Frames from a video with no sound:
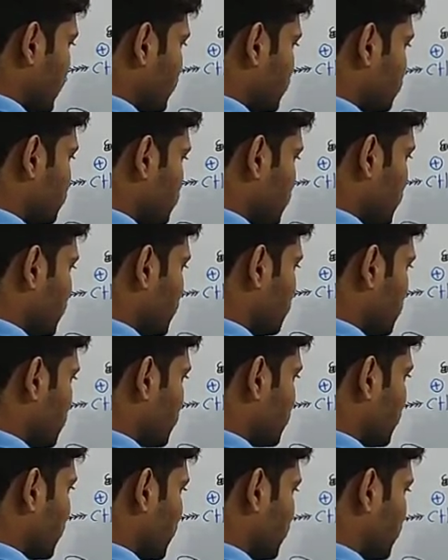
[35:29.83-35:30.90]
and
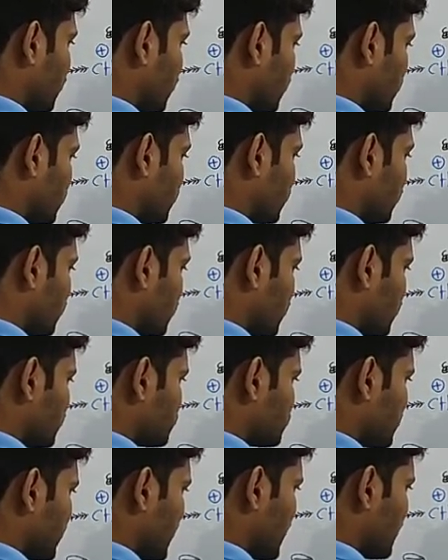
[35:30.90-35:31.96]
3 methyl radical.
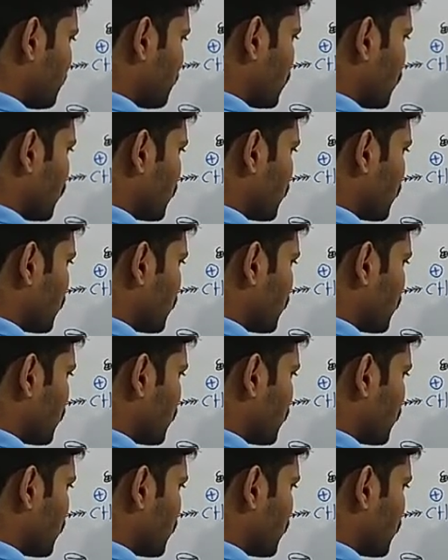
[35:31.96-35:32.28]
Same